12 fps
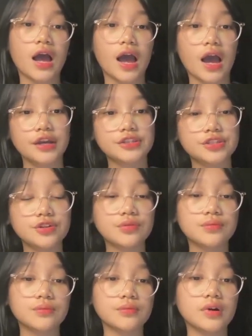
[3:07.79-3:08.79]
I
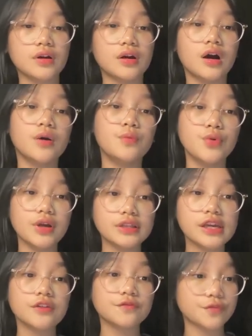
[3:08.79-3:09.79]
took a
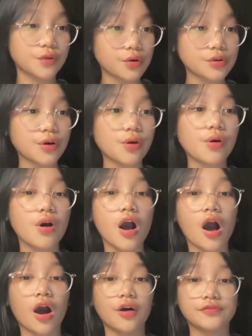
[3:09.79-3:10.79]
brilliant photo
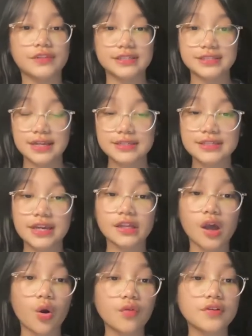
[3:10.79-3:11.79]
of the
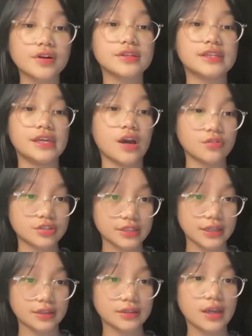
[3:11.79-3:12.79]
sunset over the
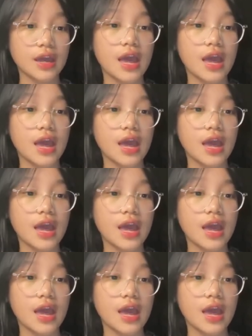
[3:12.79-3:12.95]
ocean.